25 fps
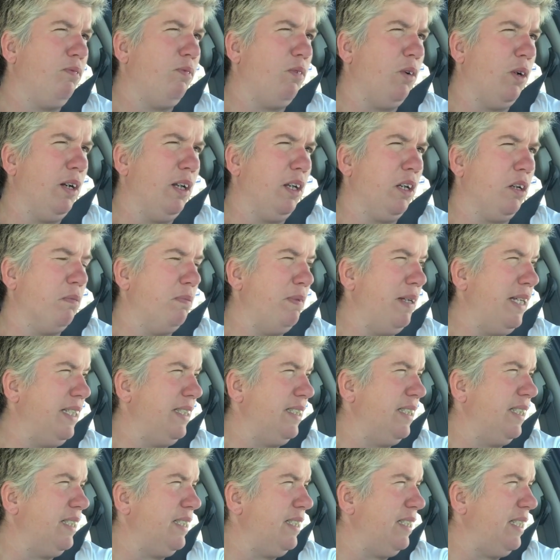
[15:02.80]
for a little
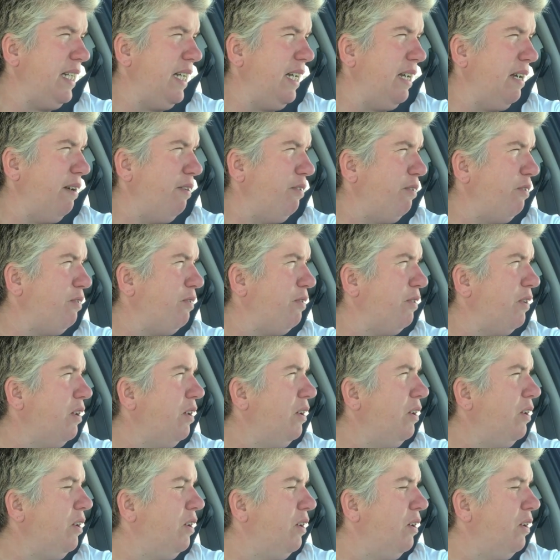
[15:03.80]
bit to see if,
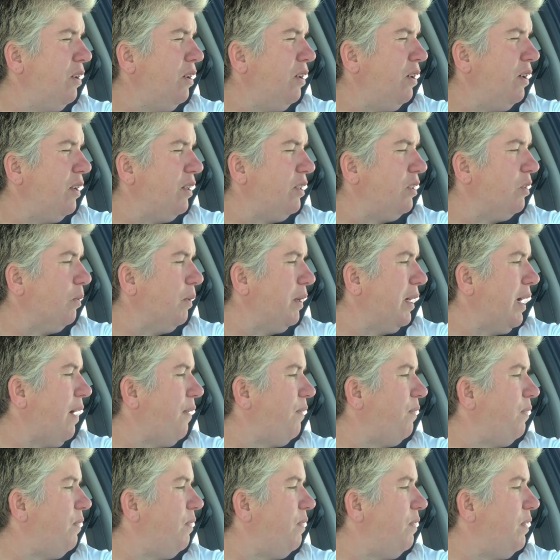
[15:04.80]
till we
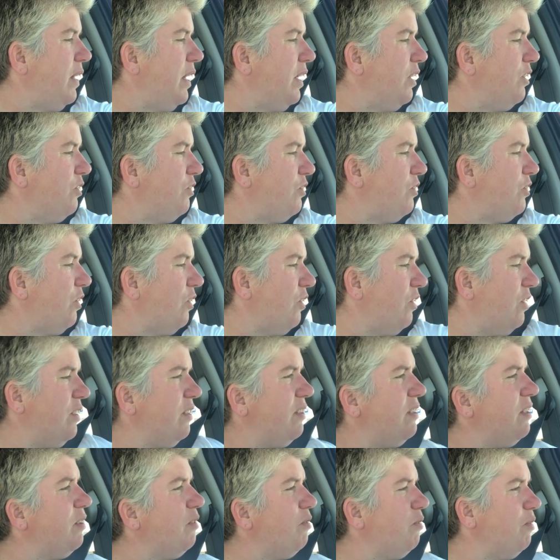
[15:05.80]
got the
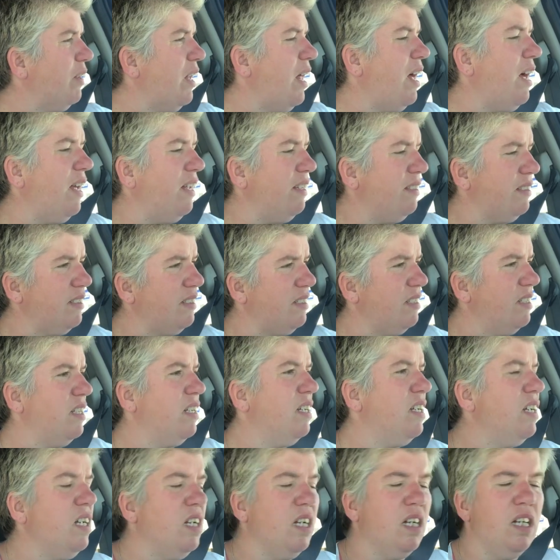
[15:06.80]
insurance flies.
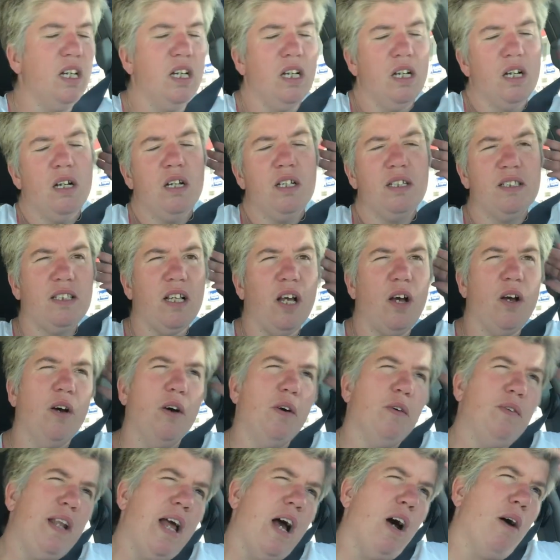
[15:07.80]

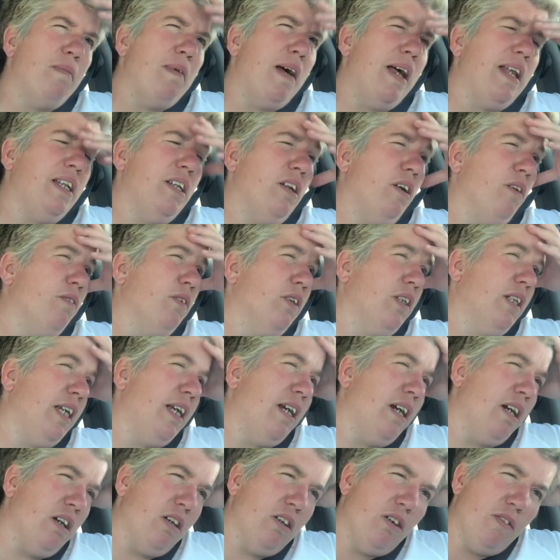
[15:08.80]
So now I'm headed over
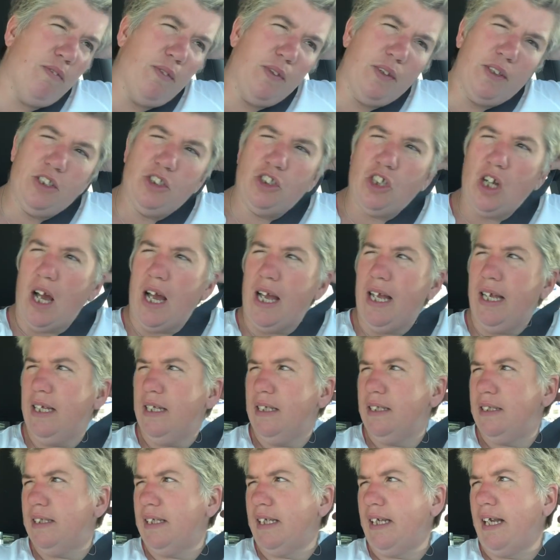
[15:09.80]
there, over to
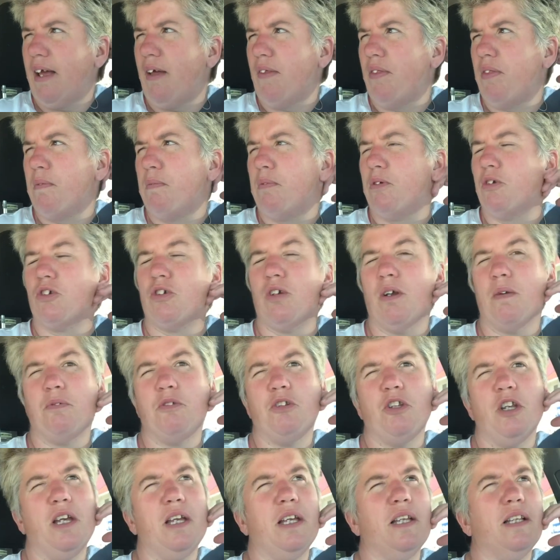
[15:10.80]
Giant, to get the
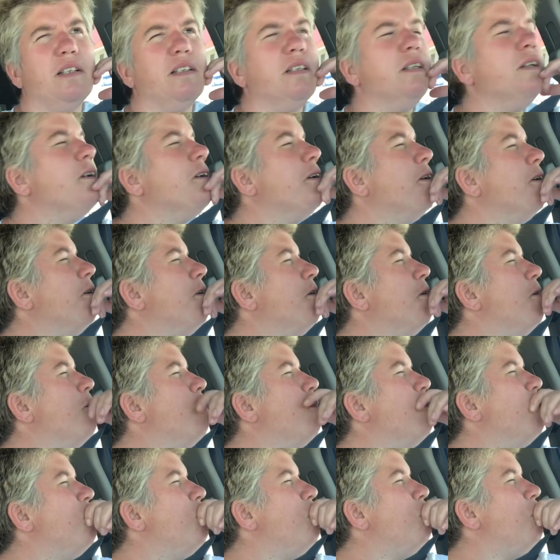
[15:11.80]
prescription.
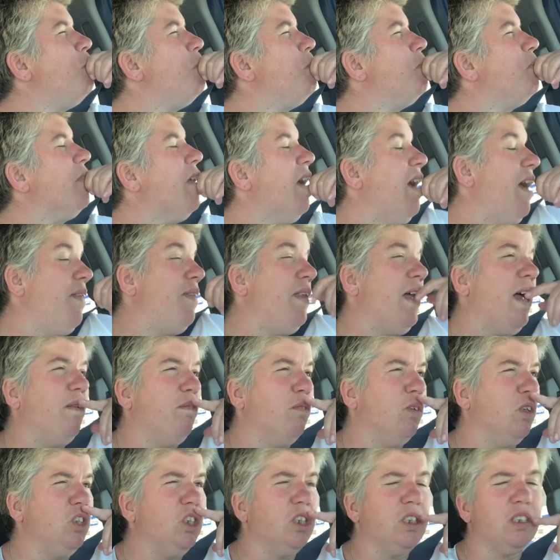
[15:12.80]
And
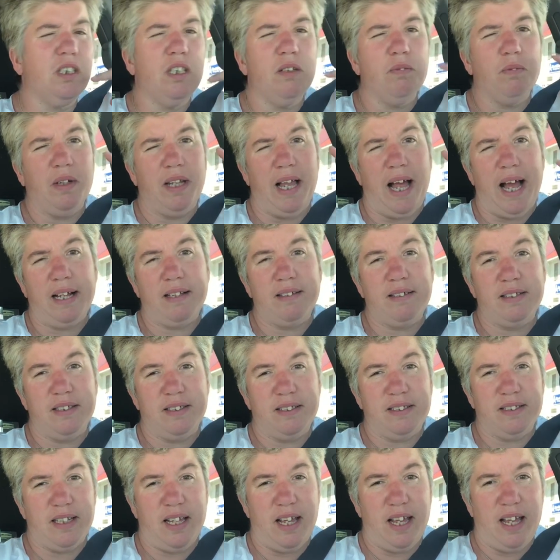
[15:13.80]
then we're just going to relax
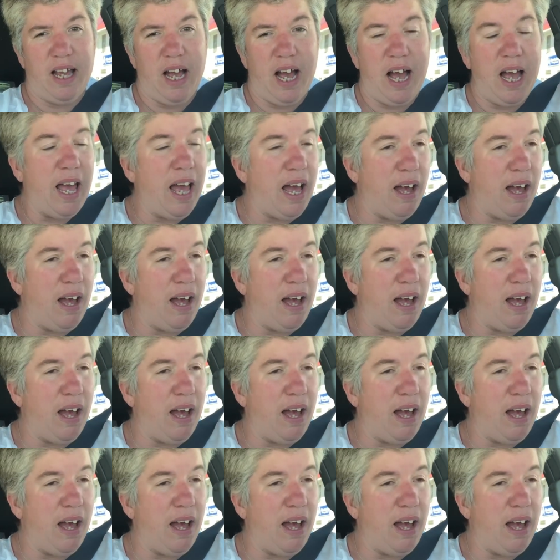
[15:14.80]
this day.